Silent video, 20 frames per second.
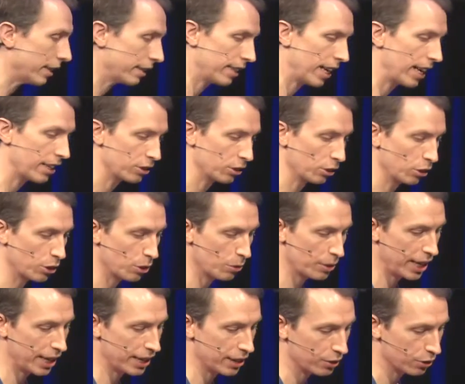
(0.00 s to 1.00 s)
starts to look
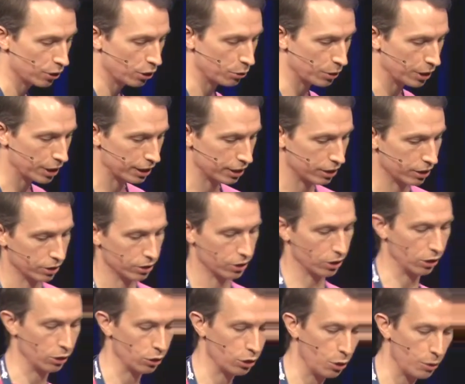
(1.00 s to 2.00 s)
okay. So it's
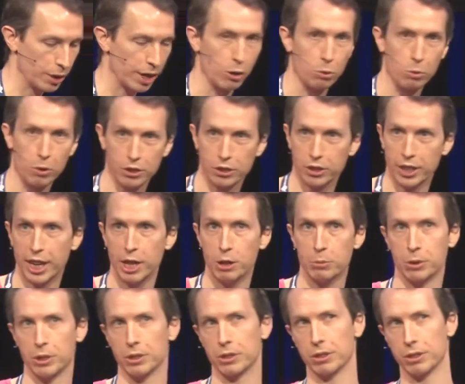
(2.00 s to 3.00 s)
going to look okay at one scale,
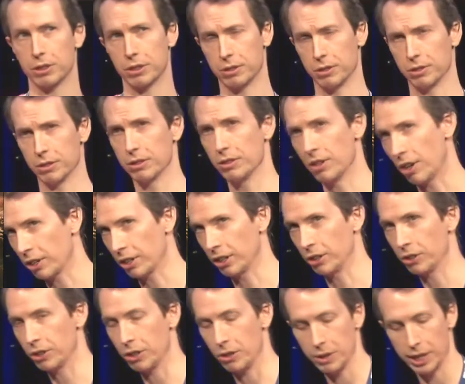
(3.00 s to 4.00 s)
but it's not going to
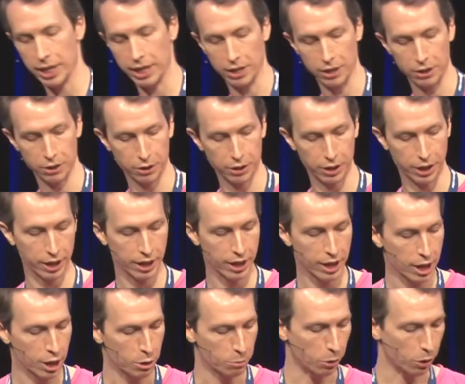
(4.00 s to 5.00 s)
look okay at another.
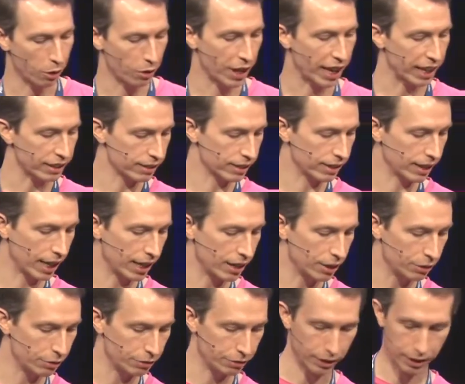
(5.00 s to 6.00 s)
But that's kind
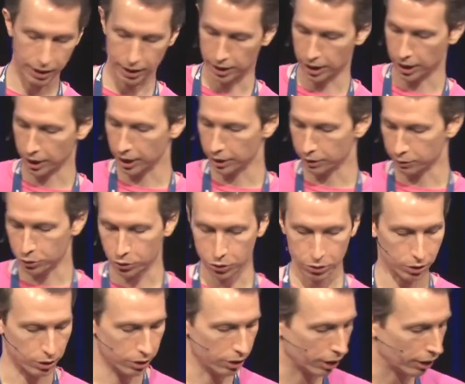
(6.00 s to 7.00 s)
of a
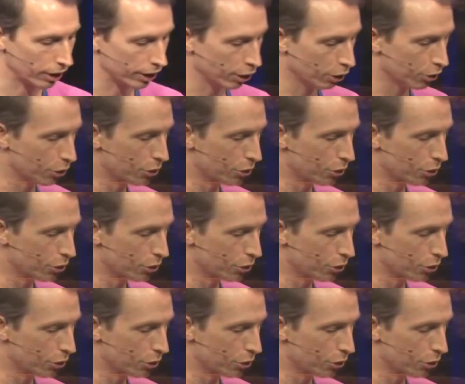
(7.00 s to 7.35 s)
little